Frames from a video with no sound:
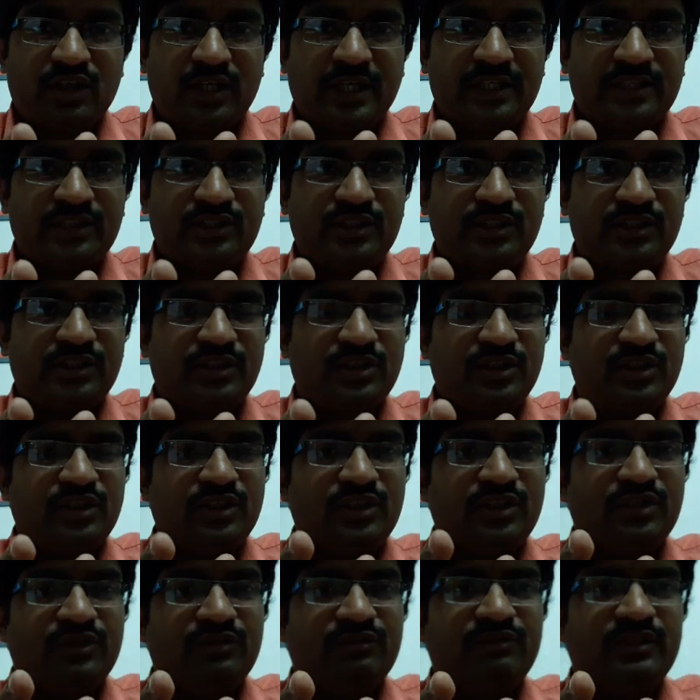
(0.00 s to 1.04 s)
rash
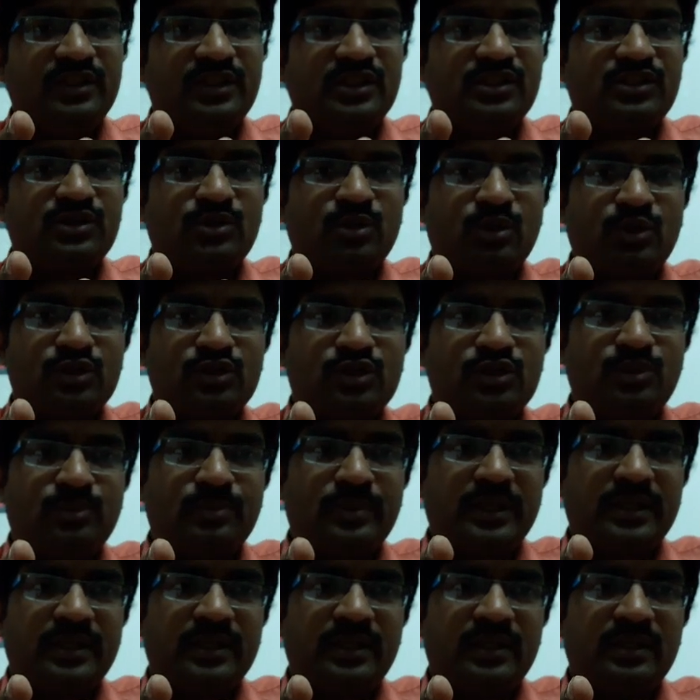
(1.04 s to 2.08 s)
which is caused
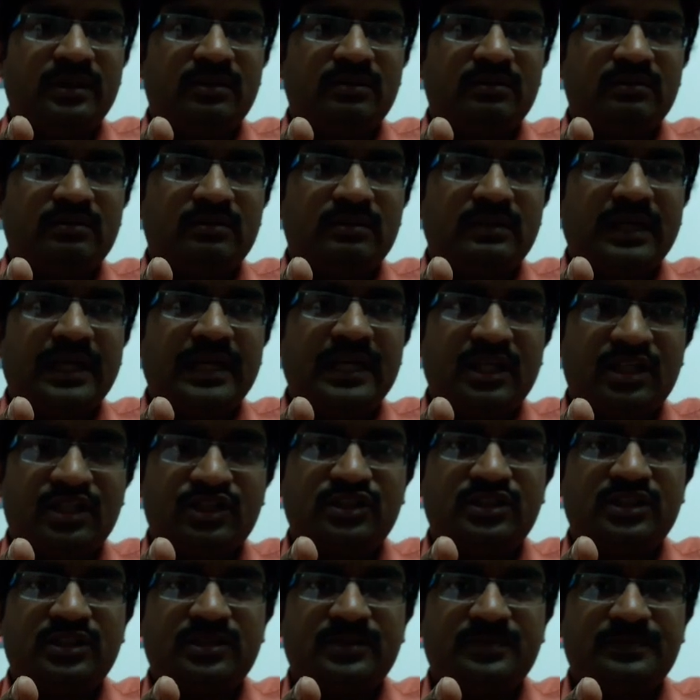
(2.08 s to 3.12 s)
by
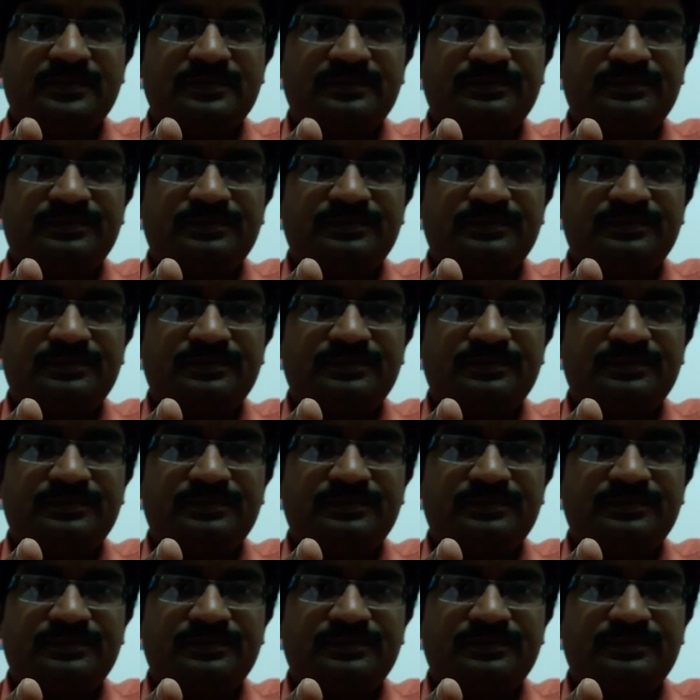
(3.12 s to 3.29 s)
allergy.